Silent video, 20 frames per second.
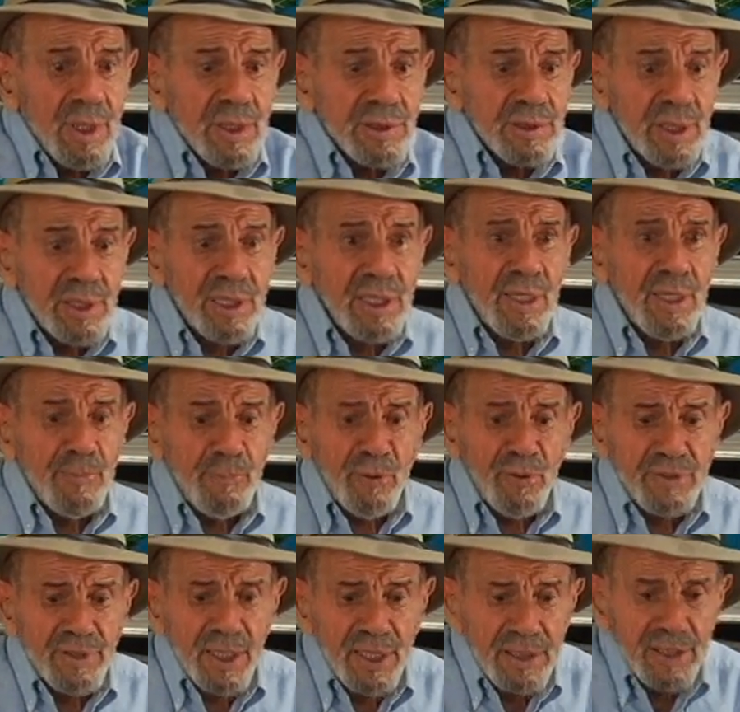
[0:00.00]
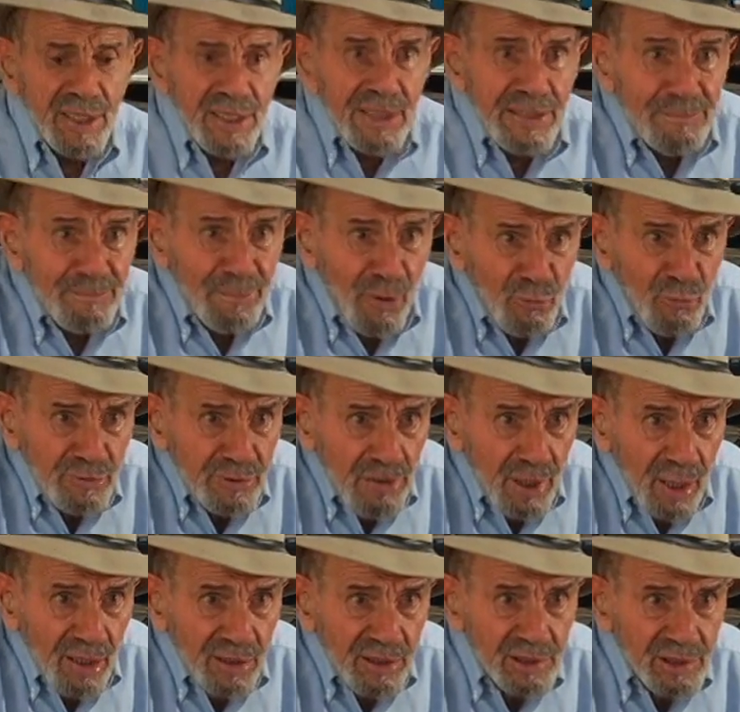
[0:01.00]
So then I put that in the boat
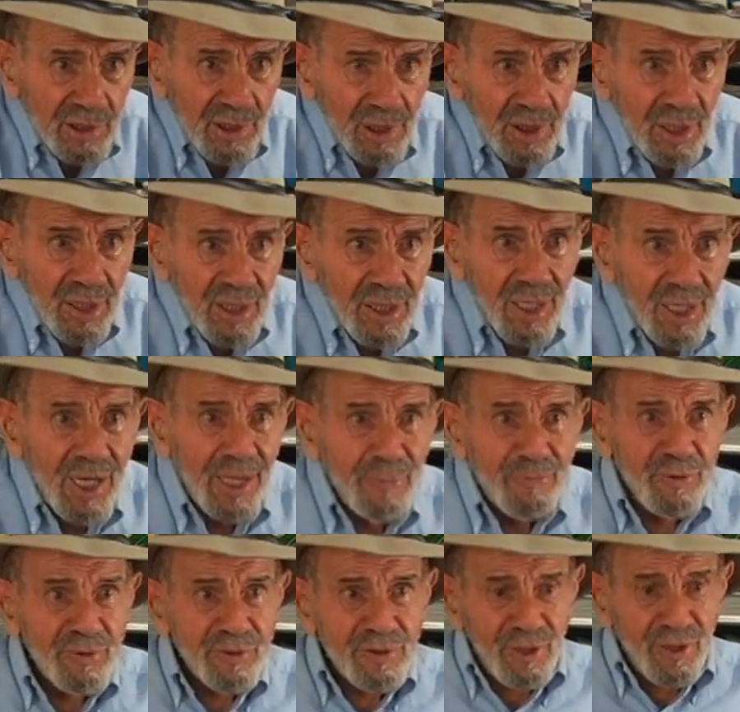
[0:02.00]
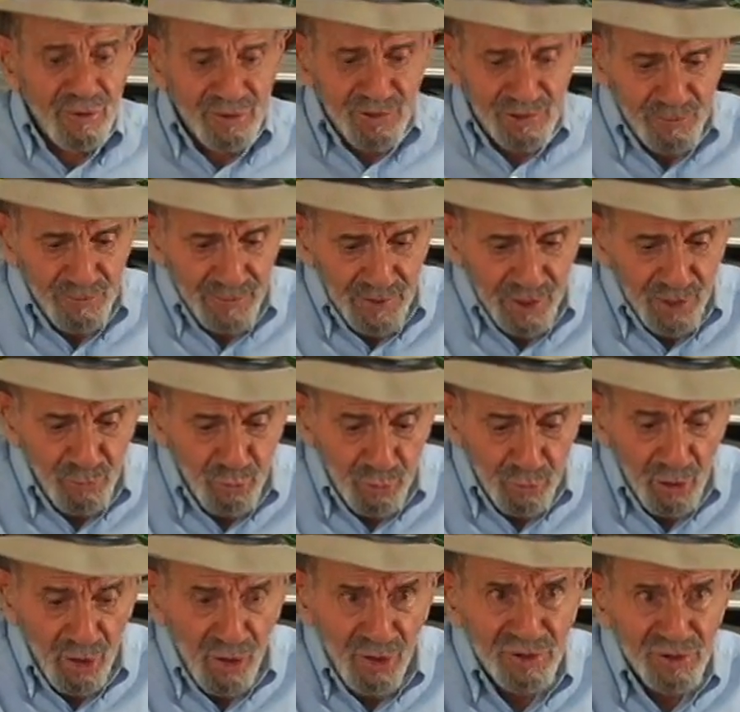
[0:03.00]
docks. I put a, a
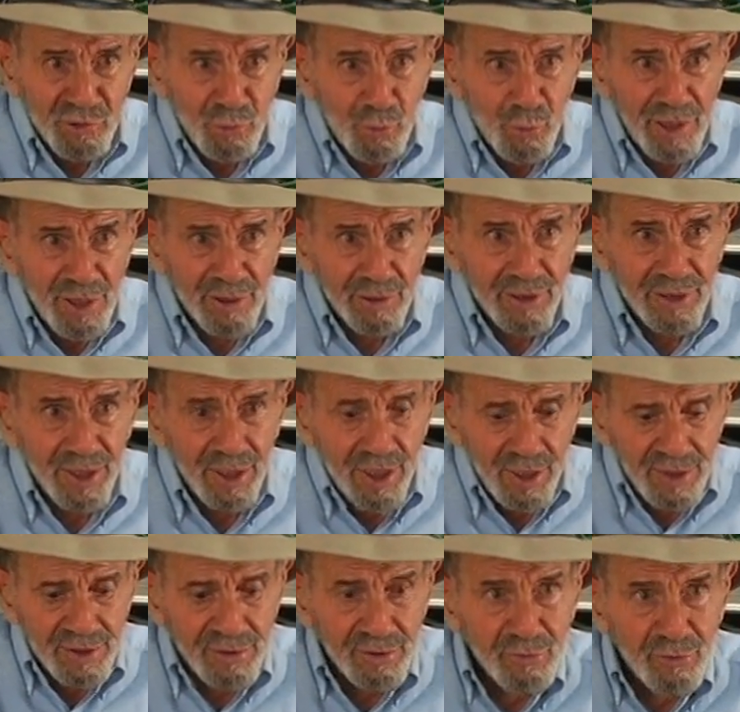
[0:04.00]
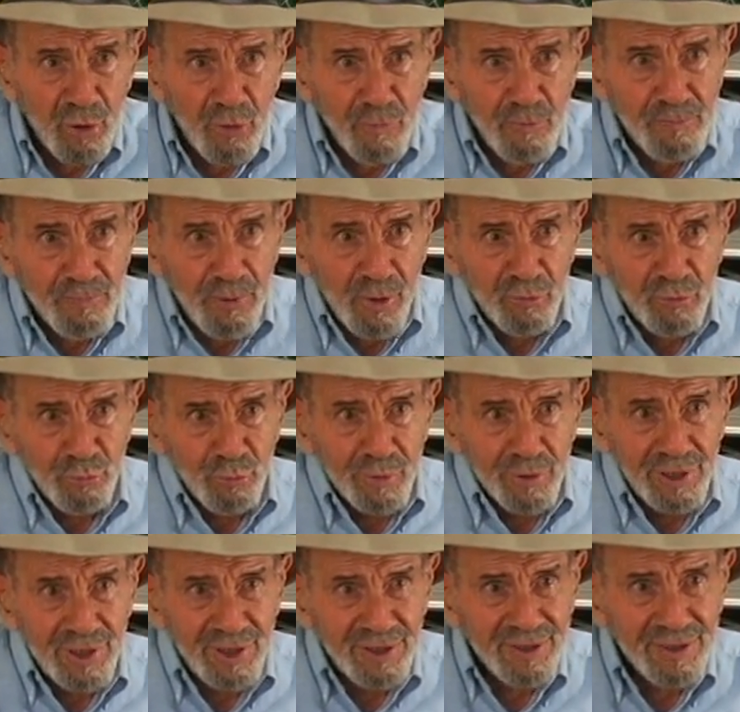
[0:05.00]
large wheel in so no boat
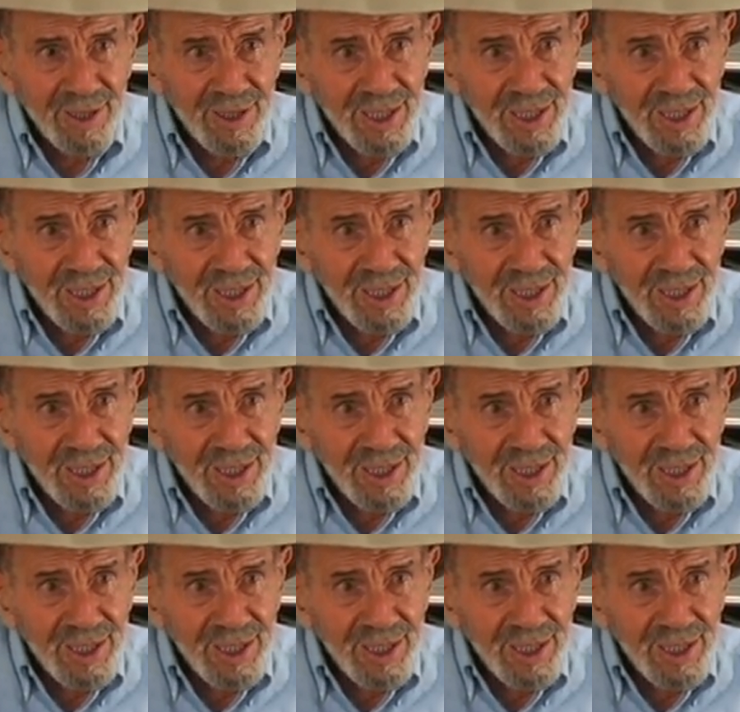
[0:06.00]
would hit that.